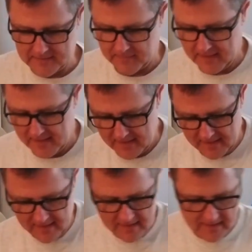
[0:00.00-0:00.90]

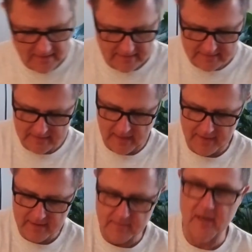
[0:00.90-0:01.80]
box. I
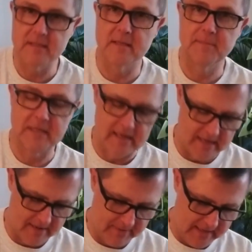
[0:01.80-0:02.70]
think the box is upside
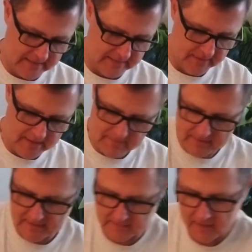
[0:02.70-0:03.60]
down, possibly.
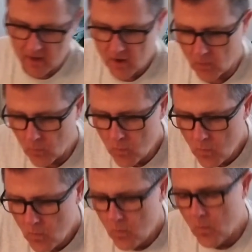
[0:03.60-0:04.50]

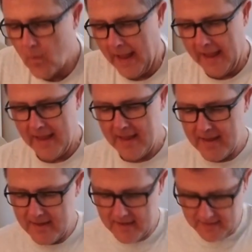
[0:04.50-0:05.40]
Ooh,
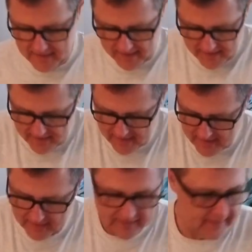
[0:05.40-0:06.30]

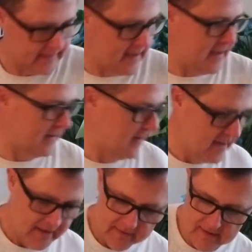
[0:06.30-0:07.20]
hey, look at that.
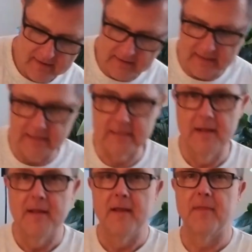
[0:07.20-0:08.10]
There is,
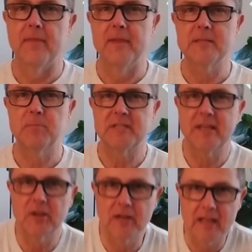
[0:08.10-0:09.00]
this
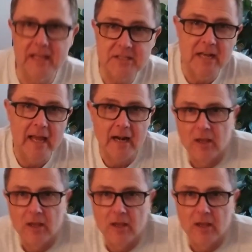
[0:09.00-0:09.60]
particular collection had